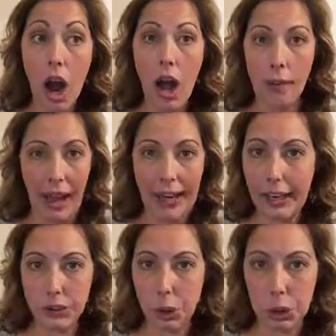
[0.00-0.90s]
I
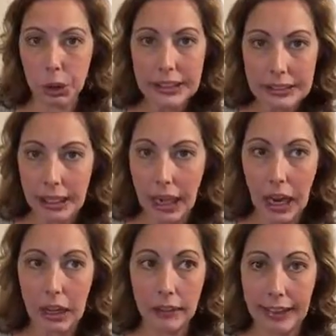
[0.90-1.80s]
got so stressed that
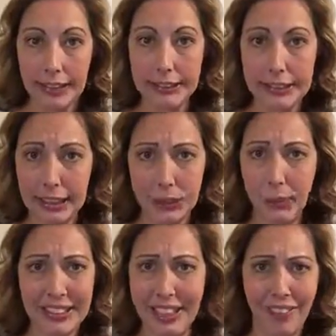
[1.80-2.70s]
like in 6
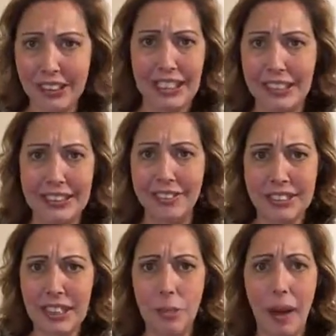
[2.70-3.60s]
weeks, I lost like
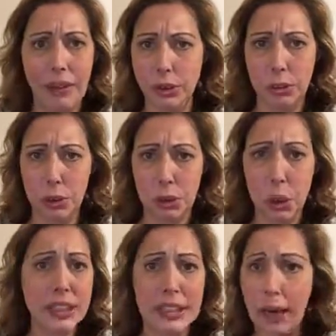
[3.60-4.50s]
17 pounds, which was
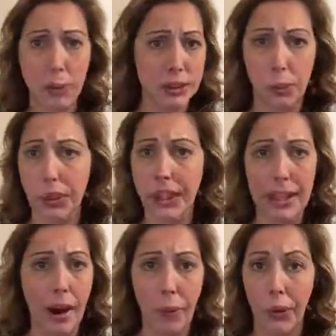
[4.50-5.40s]
crazy. I wasn't
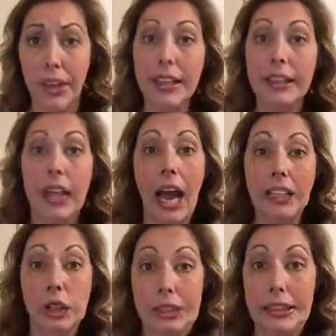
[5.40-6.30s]
working out or anything. I
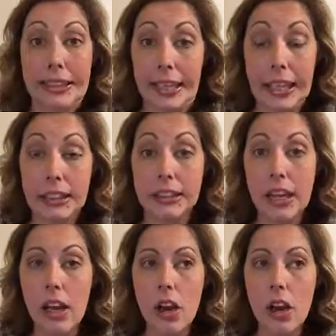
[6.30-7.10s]
just didn't eat.